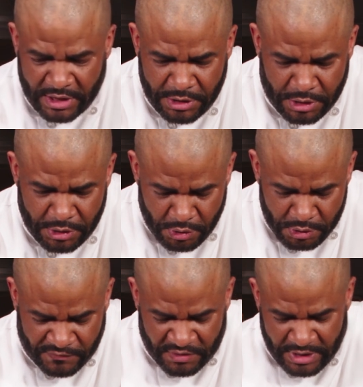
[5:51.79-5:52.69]
that you can
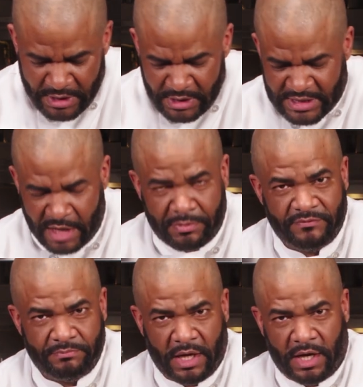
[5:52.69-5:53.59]
use for any type
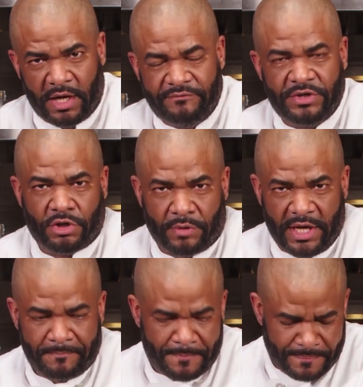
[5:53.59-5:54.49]
of vinaigrette.